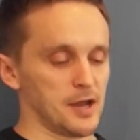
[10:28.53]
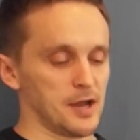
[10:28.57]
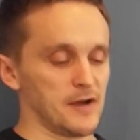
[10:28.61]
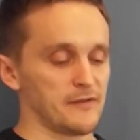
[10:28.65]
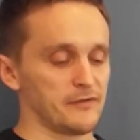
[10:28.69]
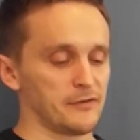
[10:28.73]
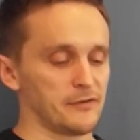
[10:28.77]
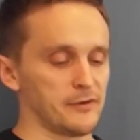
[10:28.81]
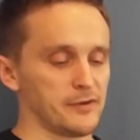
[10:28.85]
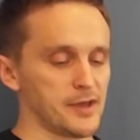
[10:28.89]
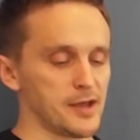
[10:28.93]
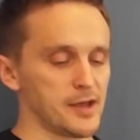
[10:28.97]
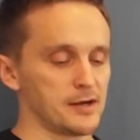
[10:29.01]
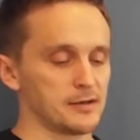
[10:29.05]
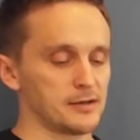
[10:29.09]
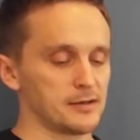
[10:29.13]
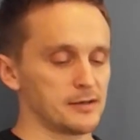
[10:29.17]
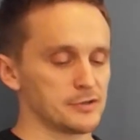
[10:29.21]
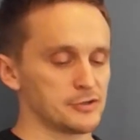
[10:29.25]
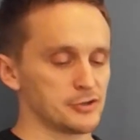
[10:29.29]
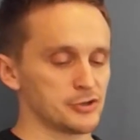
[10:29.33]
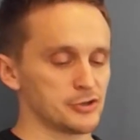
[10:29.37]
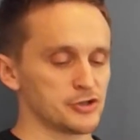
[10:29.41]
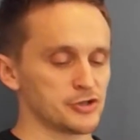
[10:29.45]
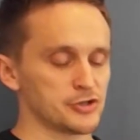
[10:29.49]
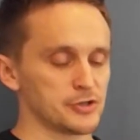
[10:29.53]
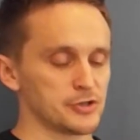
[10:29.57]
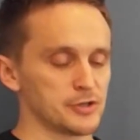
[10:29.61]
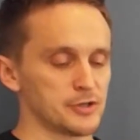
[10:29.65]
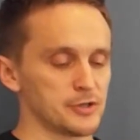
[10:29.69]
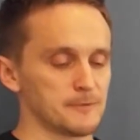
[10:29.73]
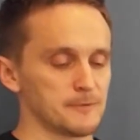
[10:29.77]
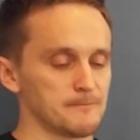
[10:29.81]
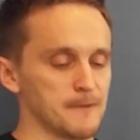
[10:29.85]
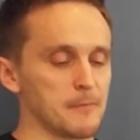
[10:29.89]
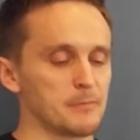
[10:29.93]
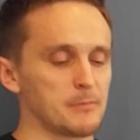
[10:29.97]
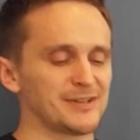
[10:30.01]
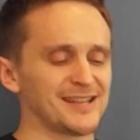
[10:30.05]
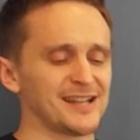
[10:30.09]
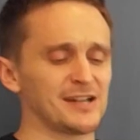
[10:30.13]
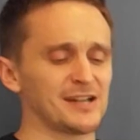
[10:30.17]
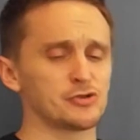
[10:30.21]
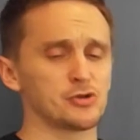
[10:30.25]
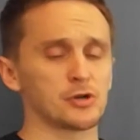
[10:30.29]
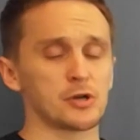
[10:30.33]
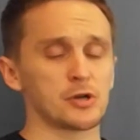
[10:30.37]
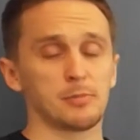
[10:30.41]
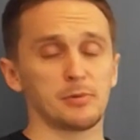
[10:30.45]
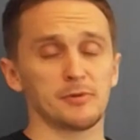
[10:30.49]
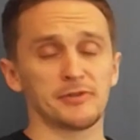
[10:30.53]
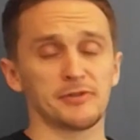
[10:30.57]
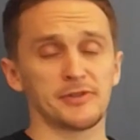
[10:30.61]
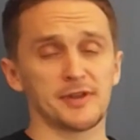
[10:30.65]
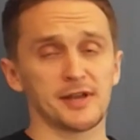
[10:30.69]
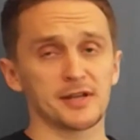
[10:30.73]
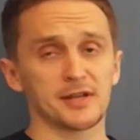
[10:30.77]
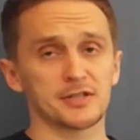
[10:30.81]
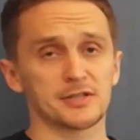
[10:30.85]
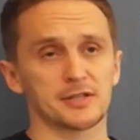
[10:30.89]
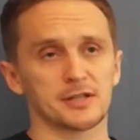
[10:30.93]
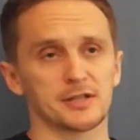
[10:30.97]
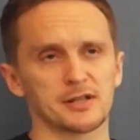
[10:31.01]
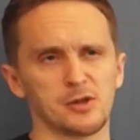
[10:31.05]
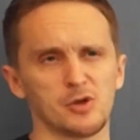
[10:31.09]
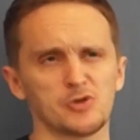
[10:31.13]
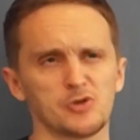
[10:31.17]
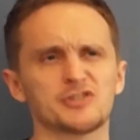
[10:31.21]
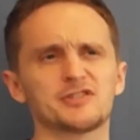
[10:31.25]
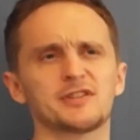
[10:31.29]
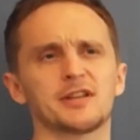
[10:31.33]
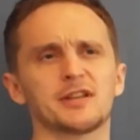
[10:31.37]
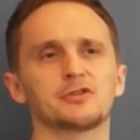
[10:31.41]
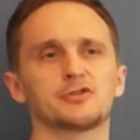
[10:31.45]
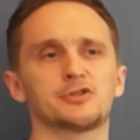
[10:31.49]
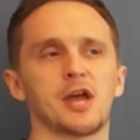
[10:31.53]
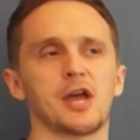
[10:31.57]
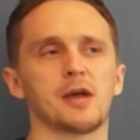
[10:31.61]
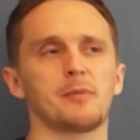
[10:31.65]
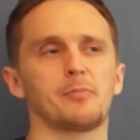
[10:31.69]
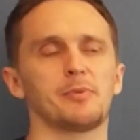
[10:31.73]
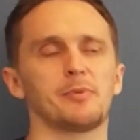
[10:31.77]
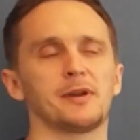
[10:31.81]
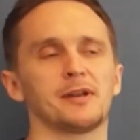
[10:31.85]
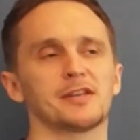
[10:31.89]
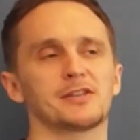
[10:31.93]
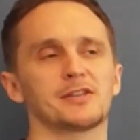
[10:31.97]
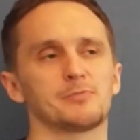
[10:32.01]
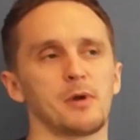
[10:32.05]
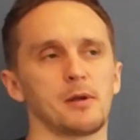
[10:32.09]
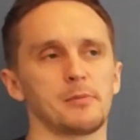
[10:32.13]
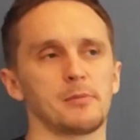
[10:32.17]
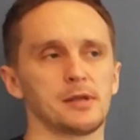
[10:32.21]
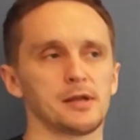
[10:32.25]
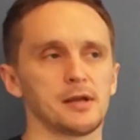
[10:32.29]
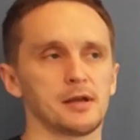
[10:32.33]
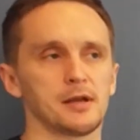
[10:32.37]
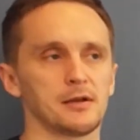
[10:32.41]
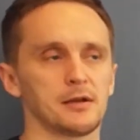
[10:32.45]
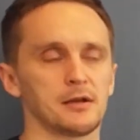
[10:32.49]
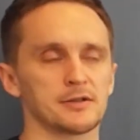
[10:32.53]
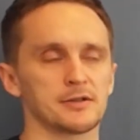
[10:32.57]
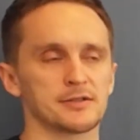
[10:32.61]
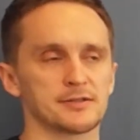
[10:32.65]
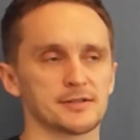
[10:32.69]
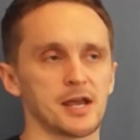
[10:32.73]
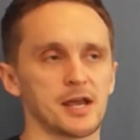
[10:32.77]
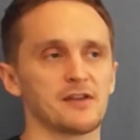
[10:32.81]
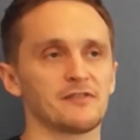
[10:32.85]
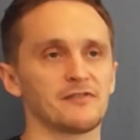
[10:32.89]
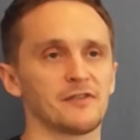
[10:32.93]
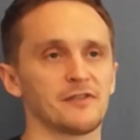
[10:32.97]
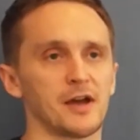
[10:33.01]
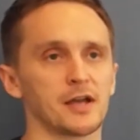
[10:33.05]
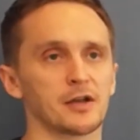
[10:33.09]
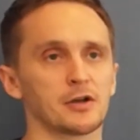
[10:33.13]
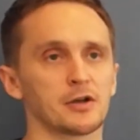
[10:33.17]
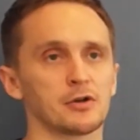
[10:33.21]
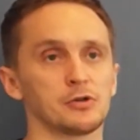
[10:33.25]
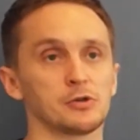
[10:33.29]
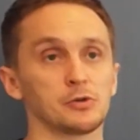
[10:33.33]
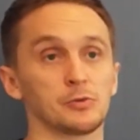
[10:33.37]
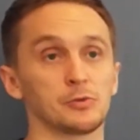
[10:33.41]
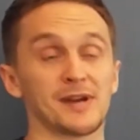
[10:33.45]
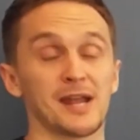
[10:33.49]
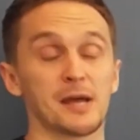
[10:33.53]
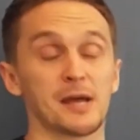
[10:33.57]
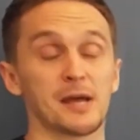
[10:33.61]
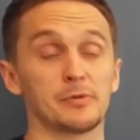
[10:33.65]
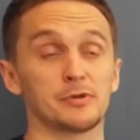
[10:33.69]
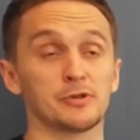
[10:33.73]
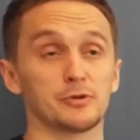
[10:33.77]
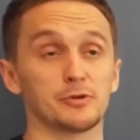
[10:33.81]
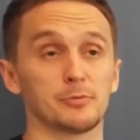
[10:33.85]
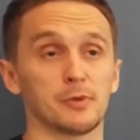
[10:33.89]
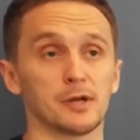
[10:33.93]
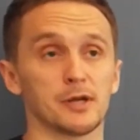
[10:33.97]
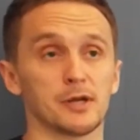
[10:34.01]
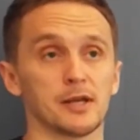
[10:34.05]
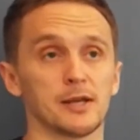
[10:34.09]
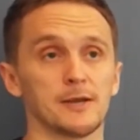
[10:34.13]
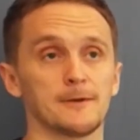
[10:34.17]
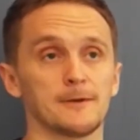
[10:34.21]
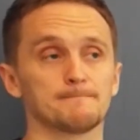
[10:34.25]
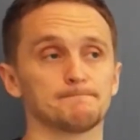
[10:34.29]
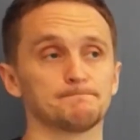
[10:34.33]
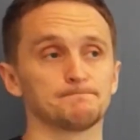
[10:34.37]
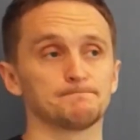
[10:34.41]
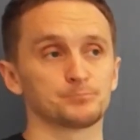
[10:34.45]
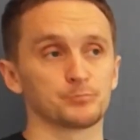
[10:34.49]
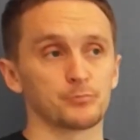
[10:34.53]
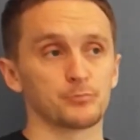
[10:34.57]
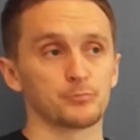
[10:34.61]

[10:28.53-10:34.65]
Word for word: after that, it's just I'm attached to a couple of things. The closest thing to happening is probably a sci-fi called What Happened to Monday,